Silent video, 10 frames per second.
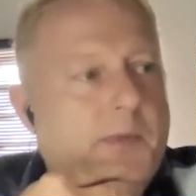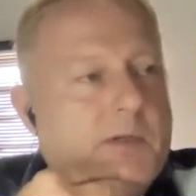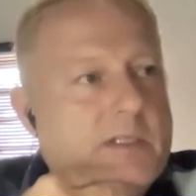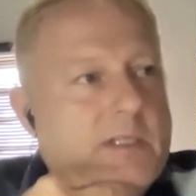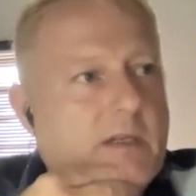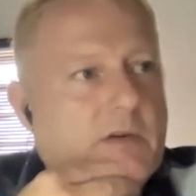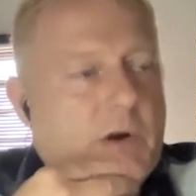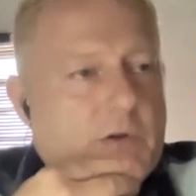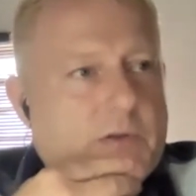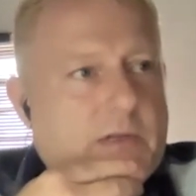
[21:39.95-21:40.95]
We're seeing the
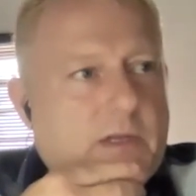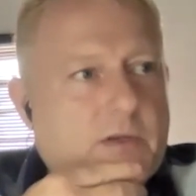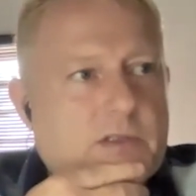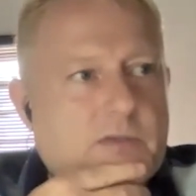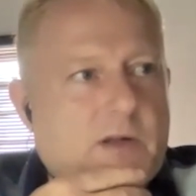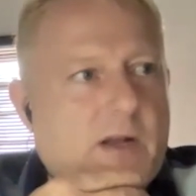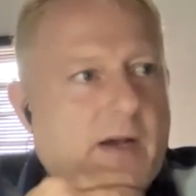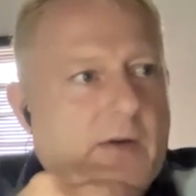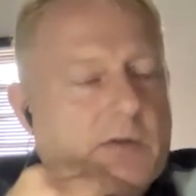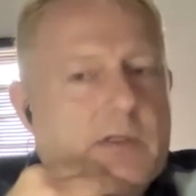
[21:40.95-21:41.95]
growth in the use of
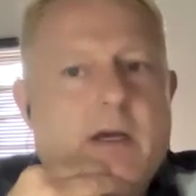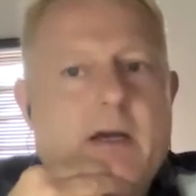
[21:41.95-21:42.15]
cloud.